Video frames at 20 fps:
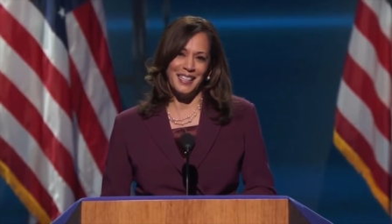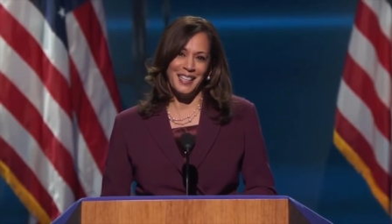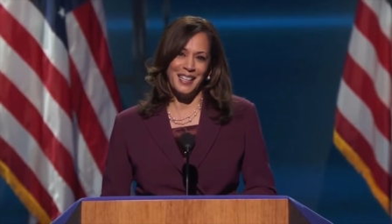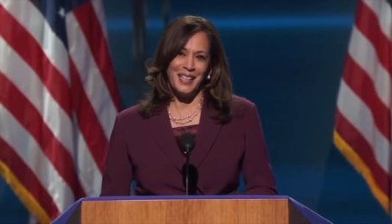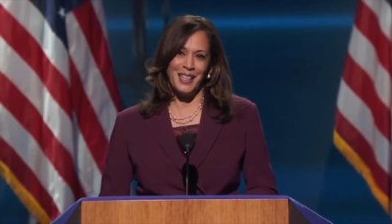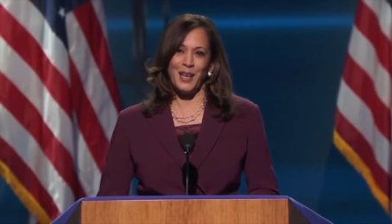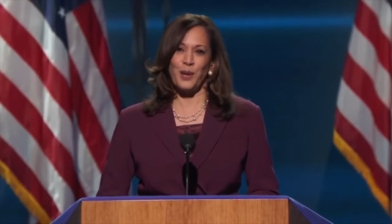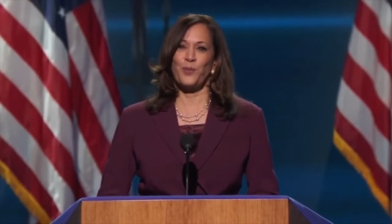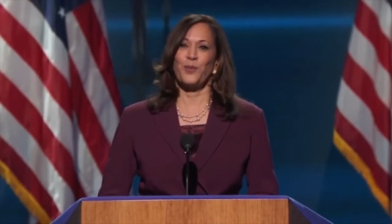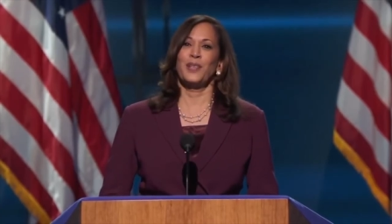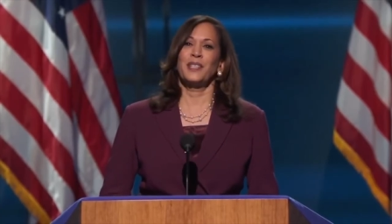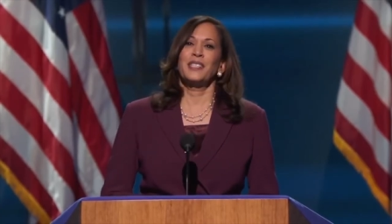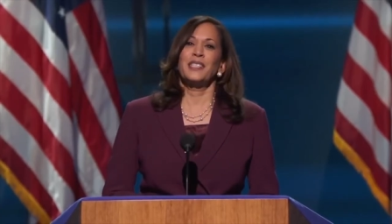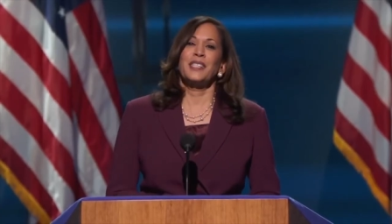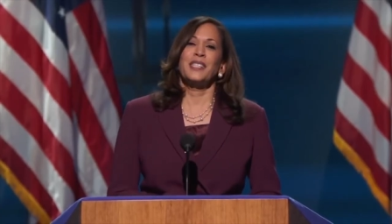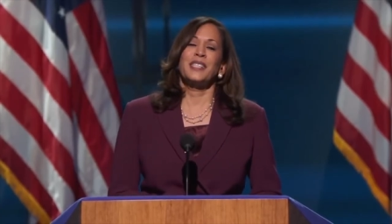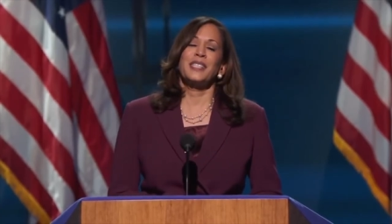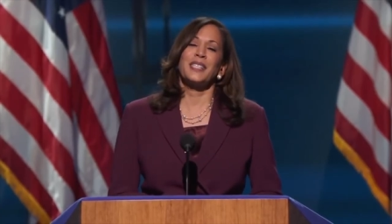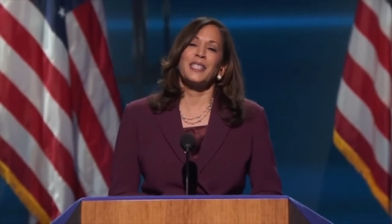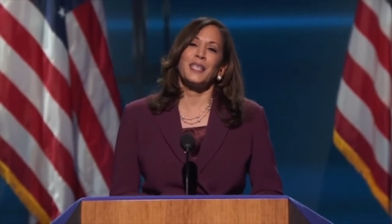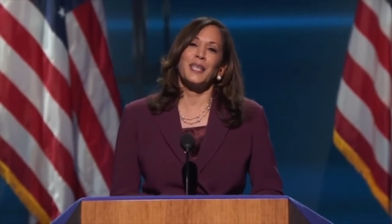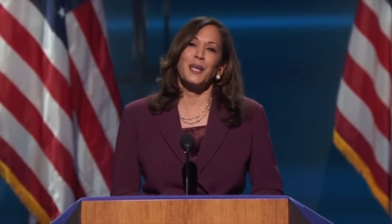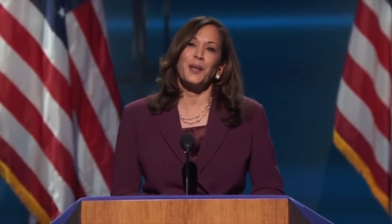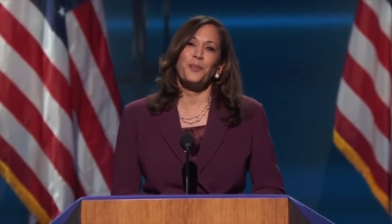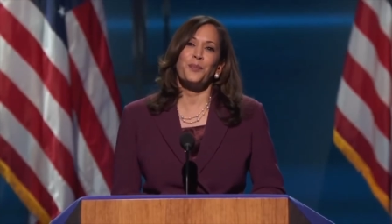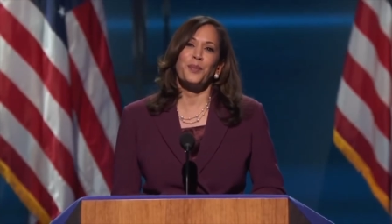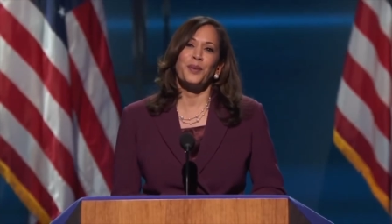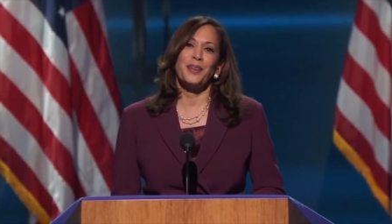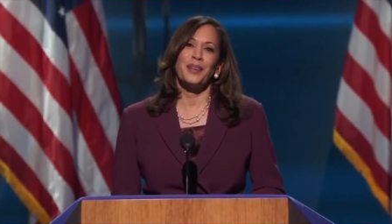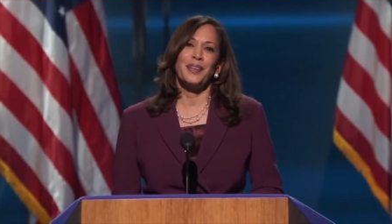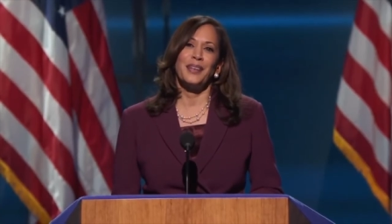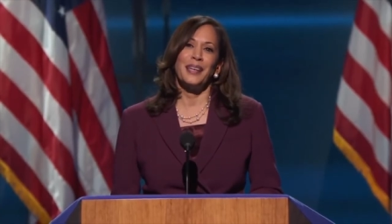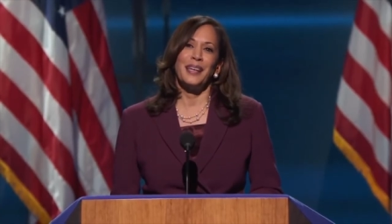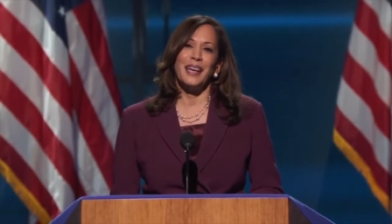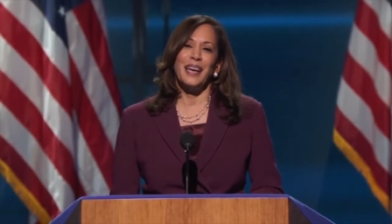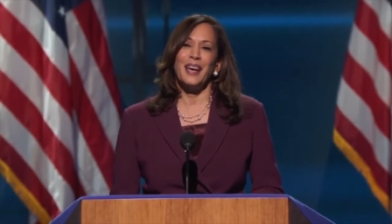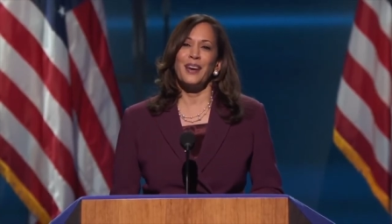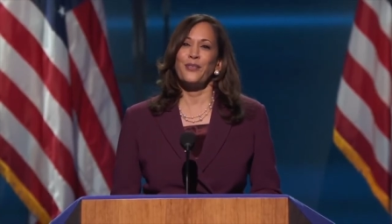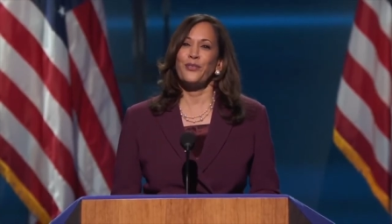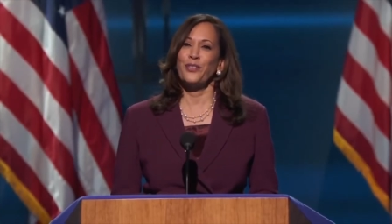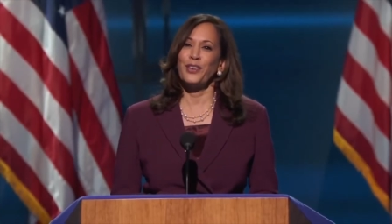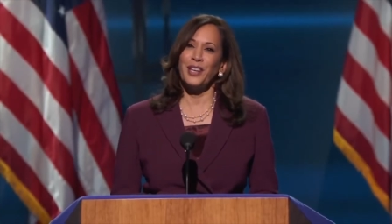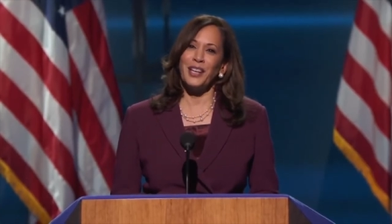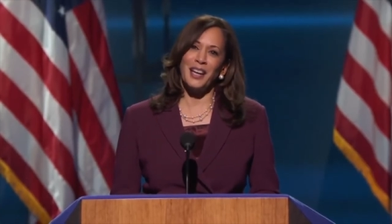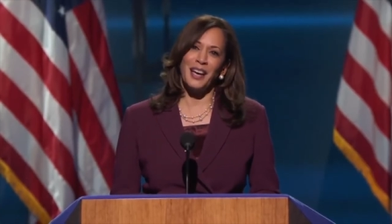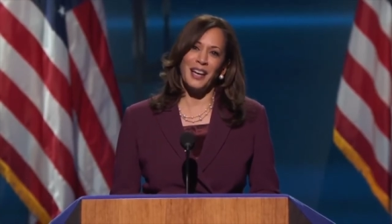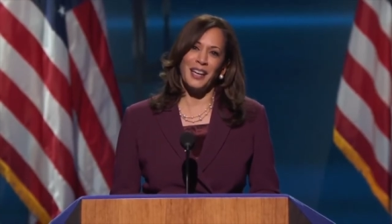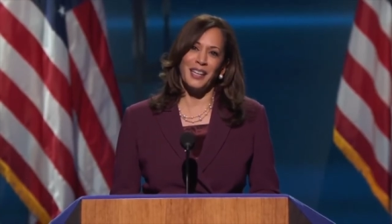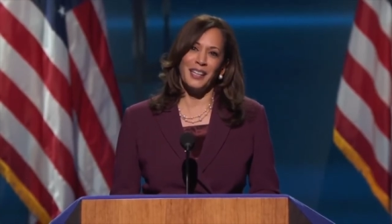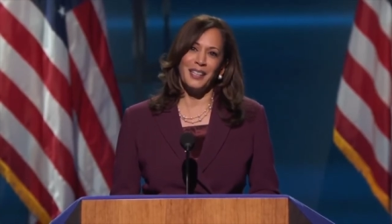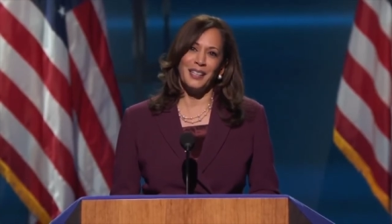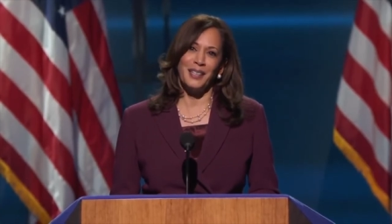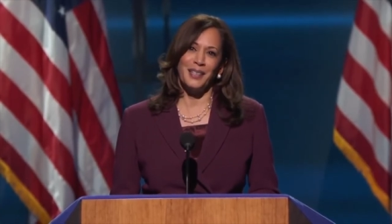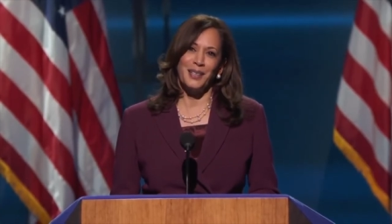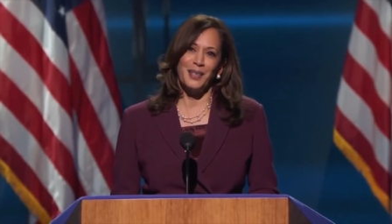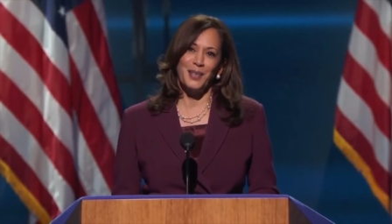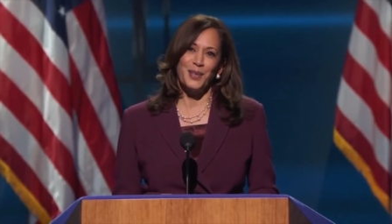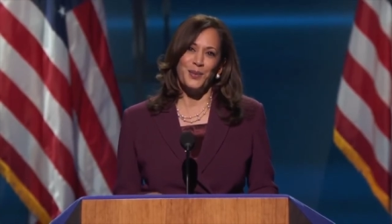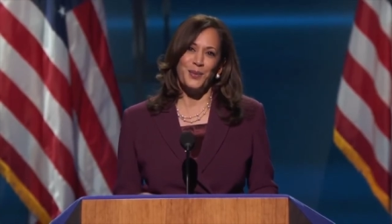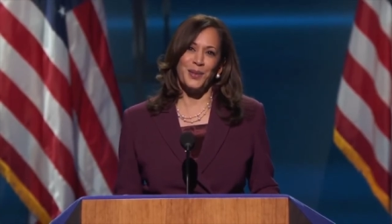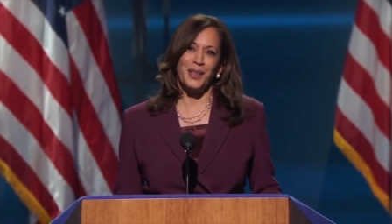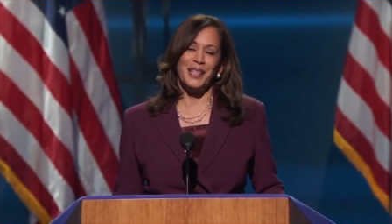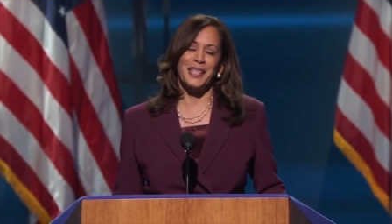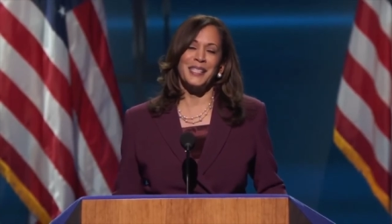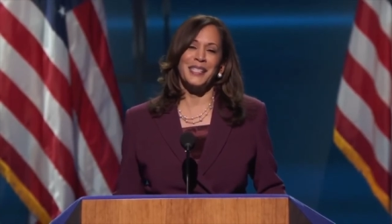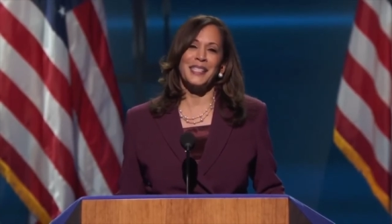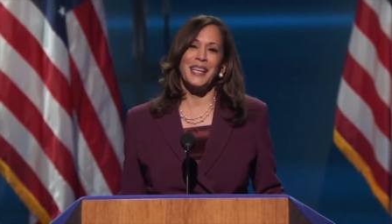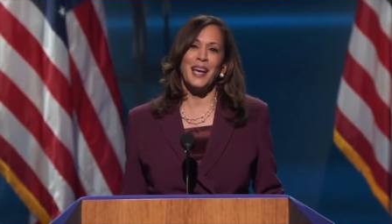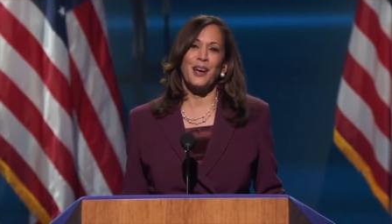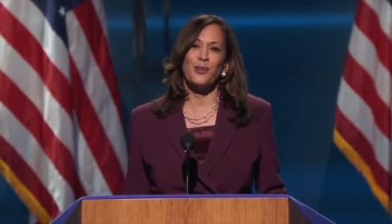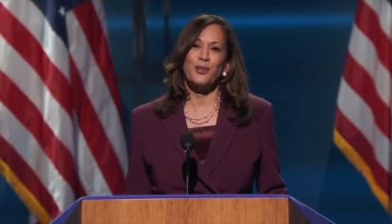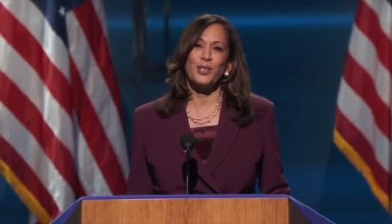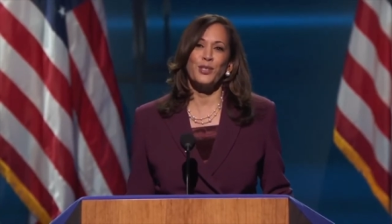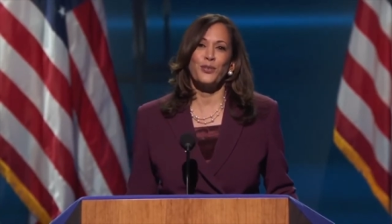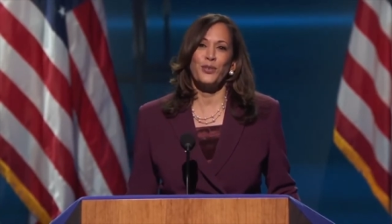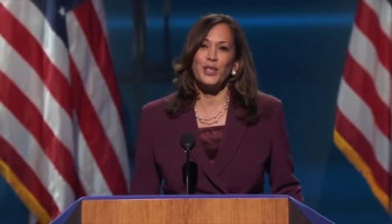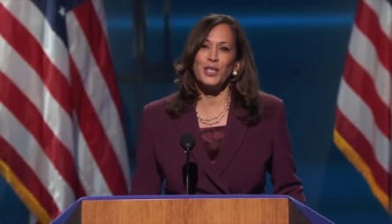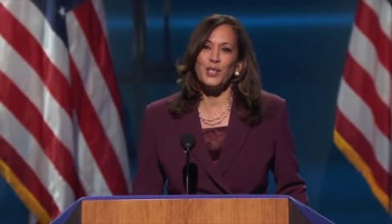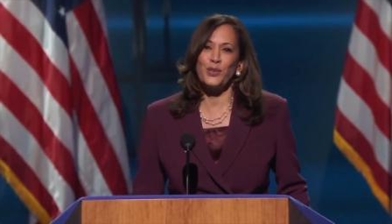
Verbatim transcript: They went to sleep every night with the sound of his